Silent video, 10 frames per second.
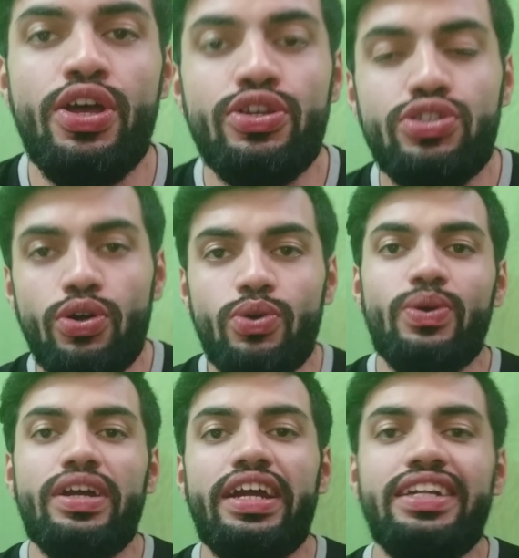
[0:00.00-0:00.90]

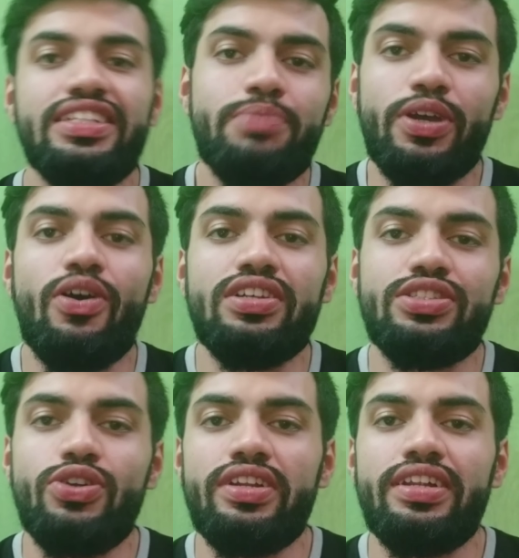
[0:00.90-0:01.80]
So it is because
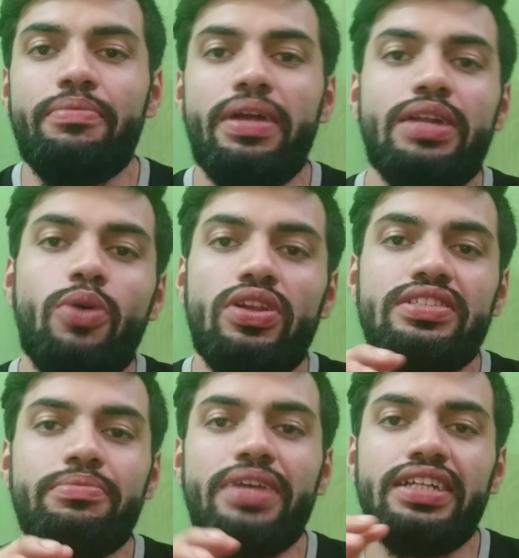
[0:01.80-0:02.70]
your
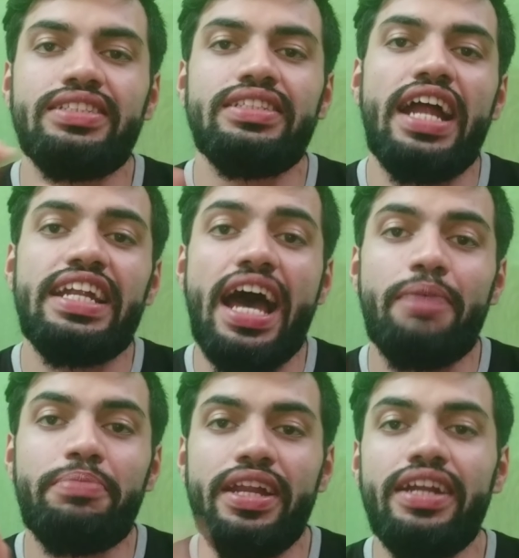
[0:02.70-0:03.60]
metabolism gets
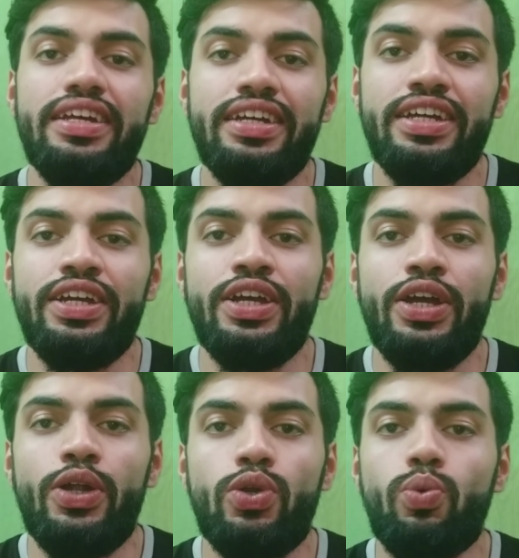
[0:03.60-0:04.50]
adapted
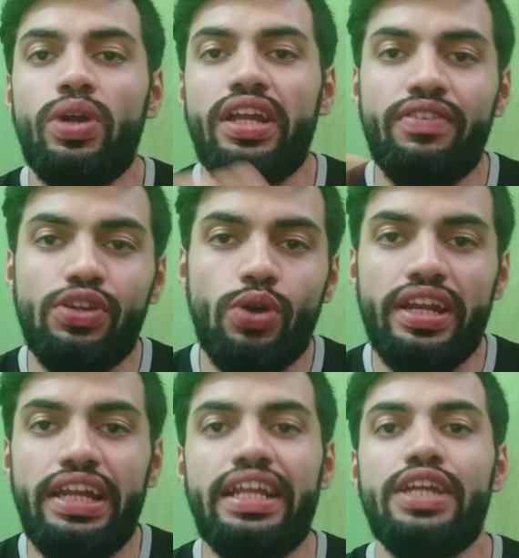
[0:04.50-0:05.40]
to whatever you are
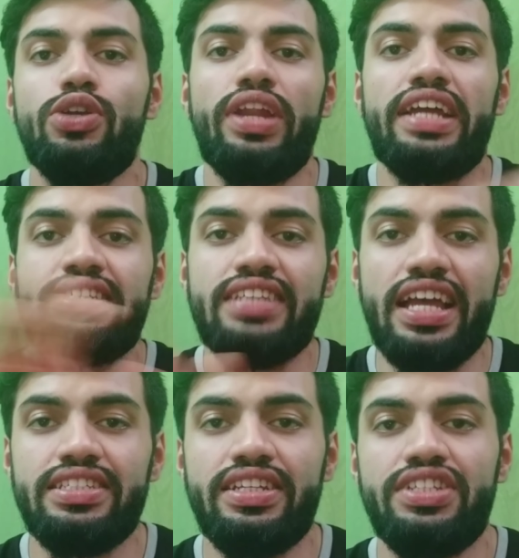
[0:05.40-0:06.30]
eating, your
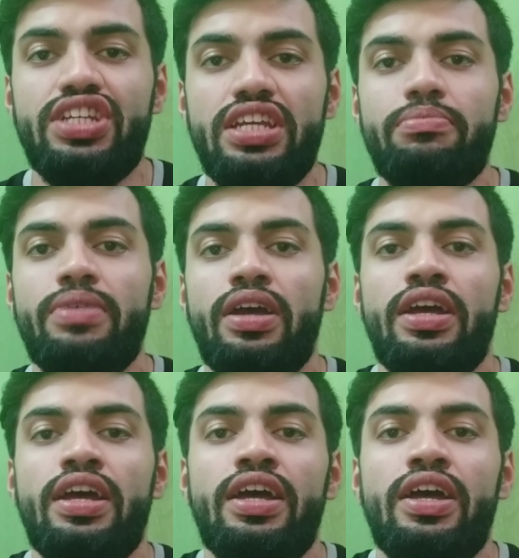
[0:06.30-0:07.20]
exercise regime,
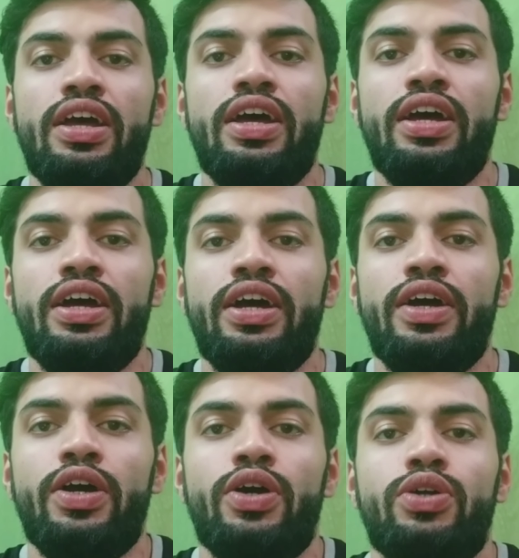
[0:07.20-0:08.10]

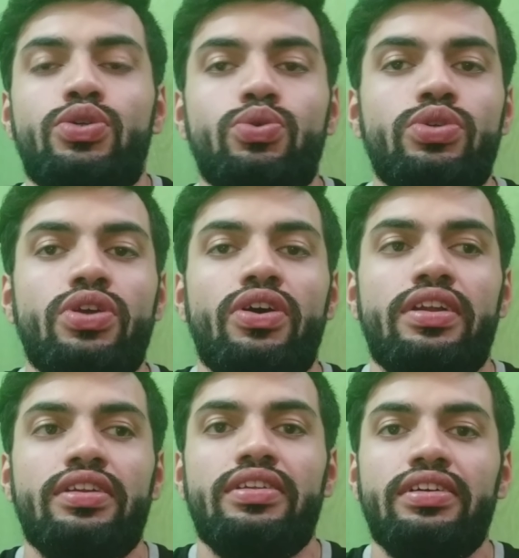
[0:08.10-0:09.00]
to
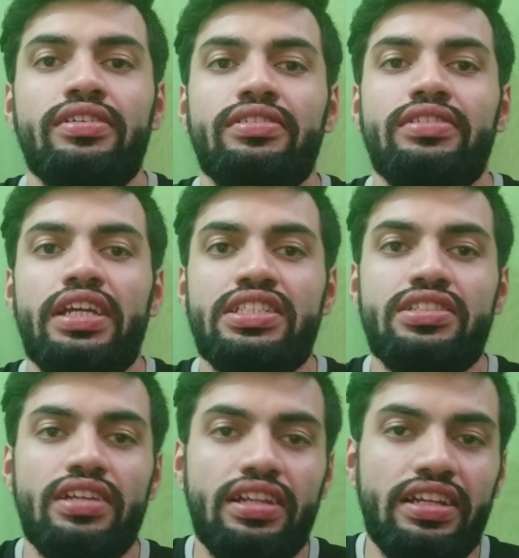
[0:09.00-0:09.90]
your
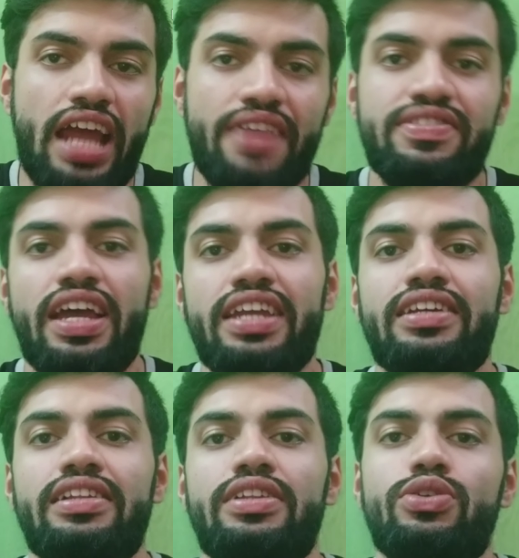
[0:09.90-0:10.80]
life
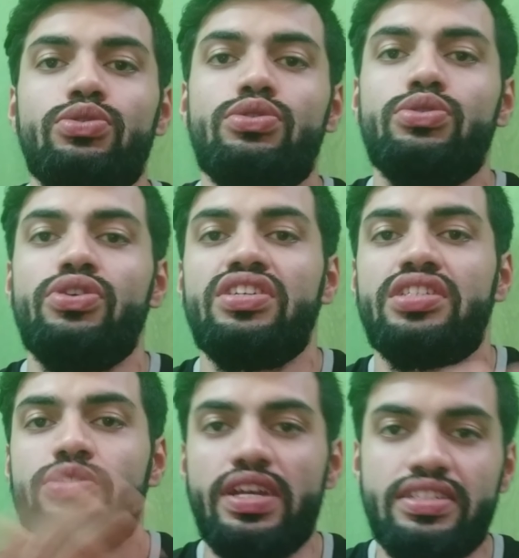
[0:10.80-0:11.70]
cycle, to your
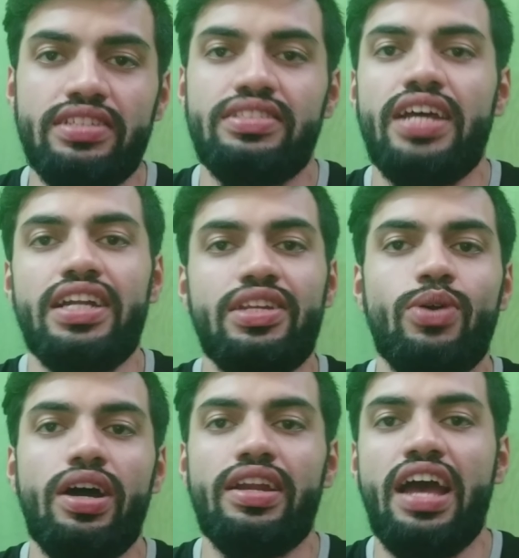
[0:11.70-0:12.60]
stresses that you are